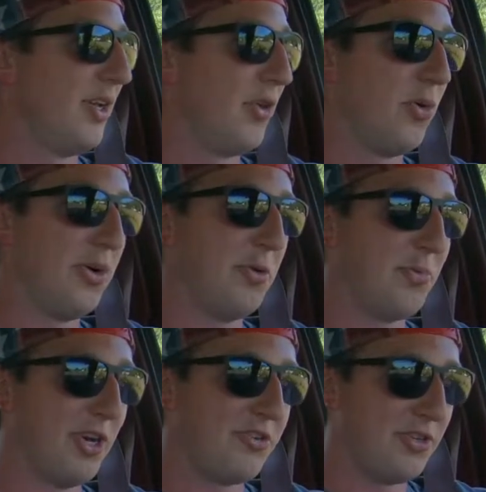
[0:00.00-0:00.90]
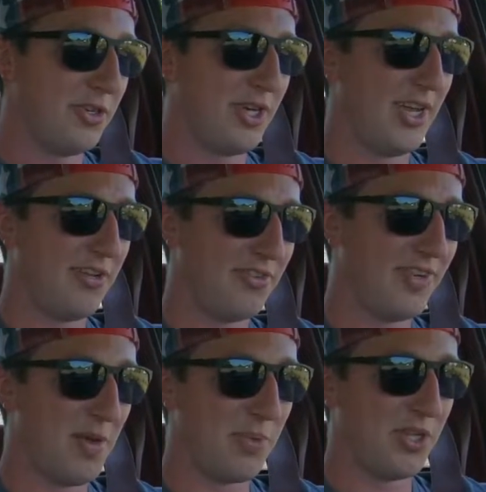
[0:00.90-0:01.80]
the oil pressure does
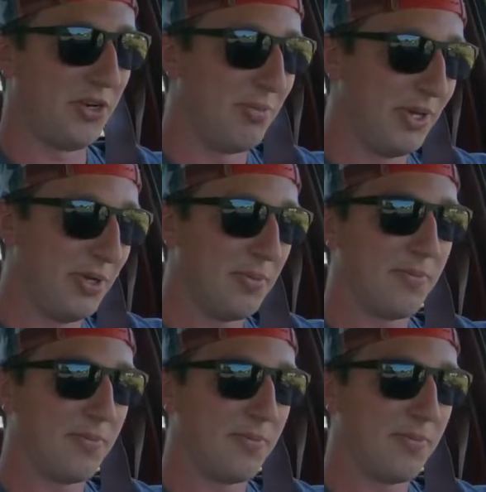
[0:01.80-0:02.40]
dip a little bit.